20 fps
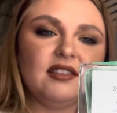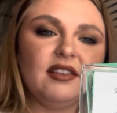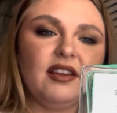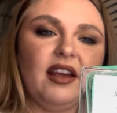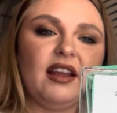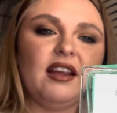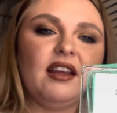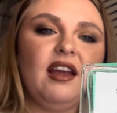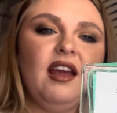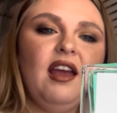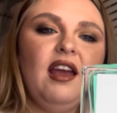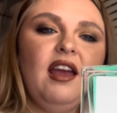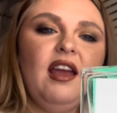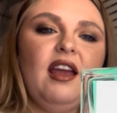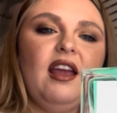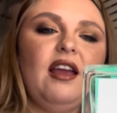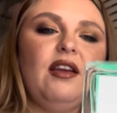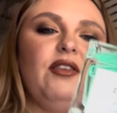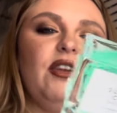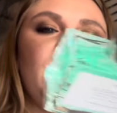Like,
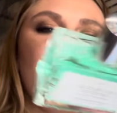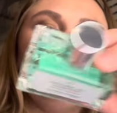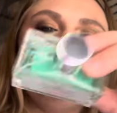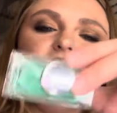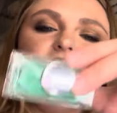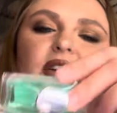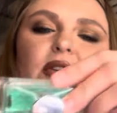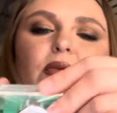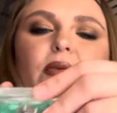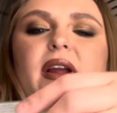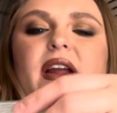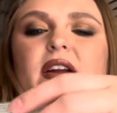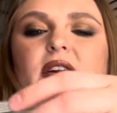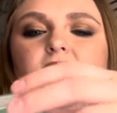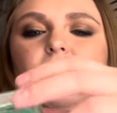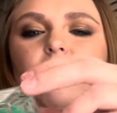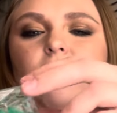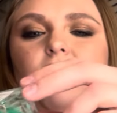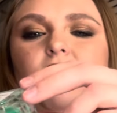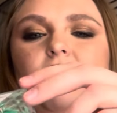even if they're
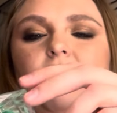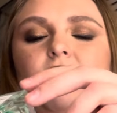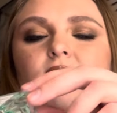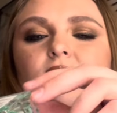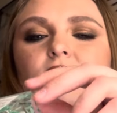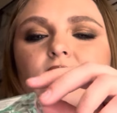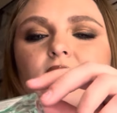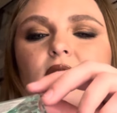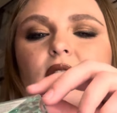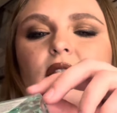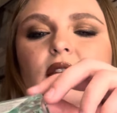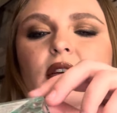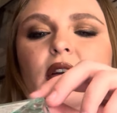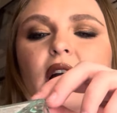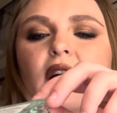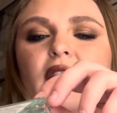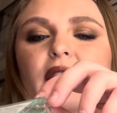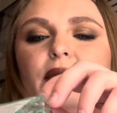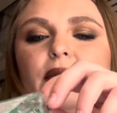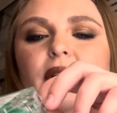weird,
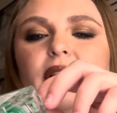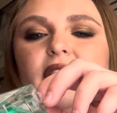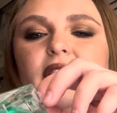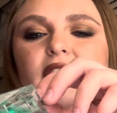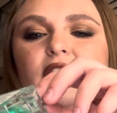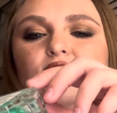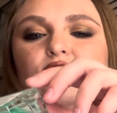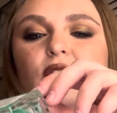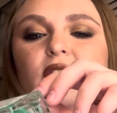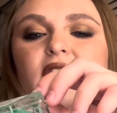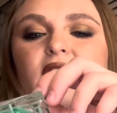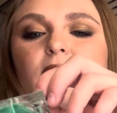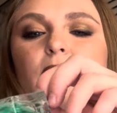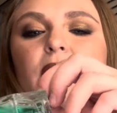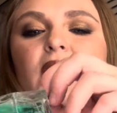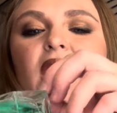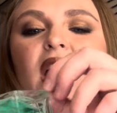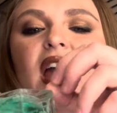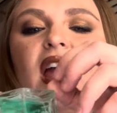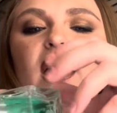I really enjoy them.
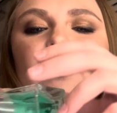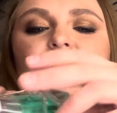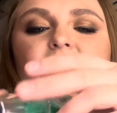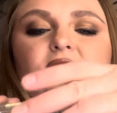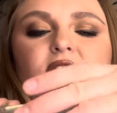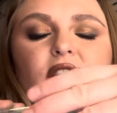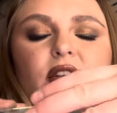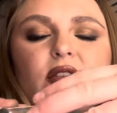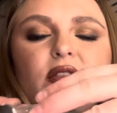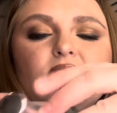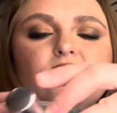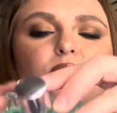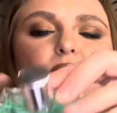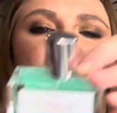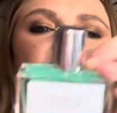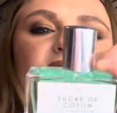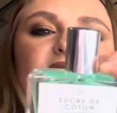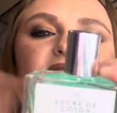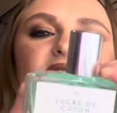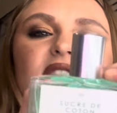Now, there was
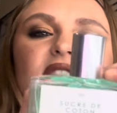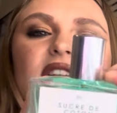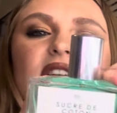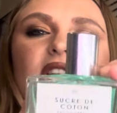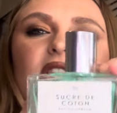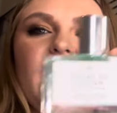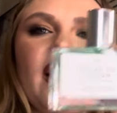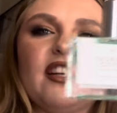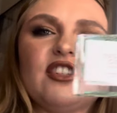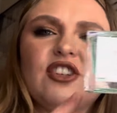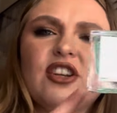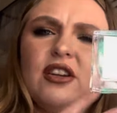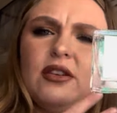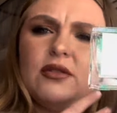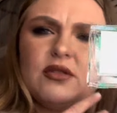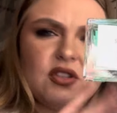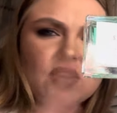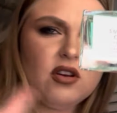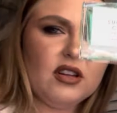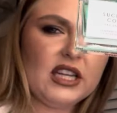one in this collection. It
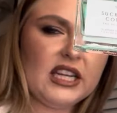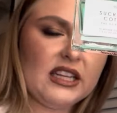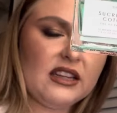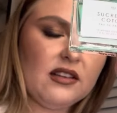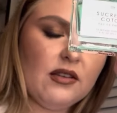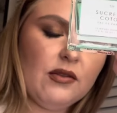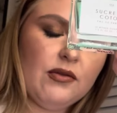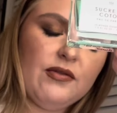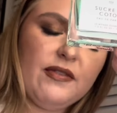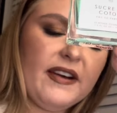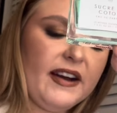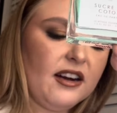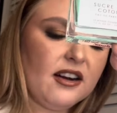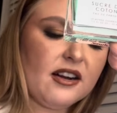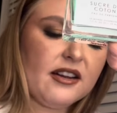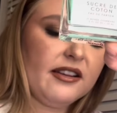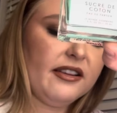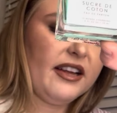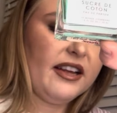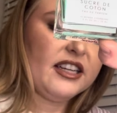was called, like, the Fair
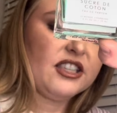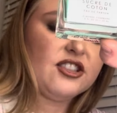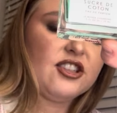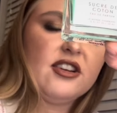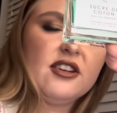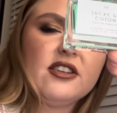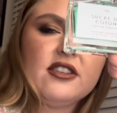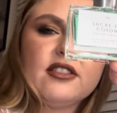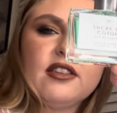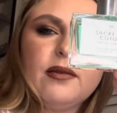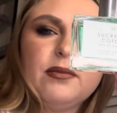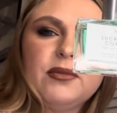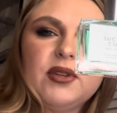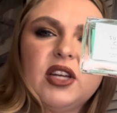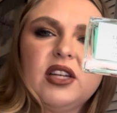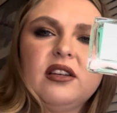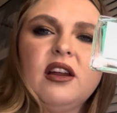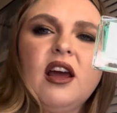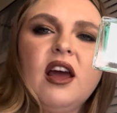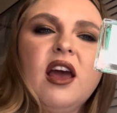Collection or
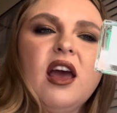something.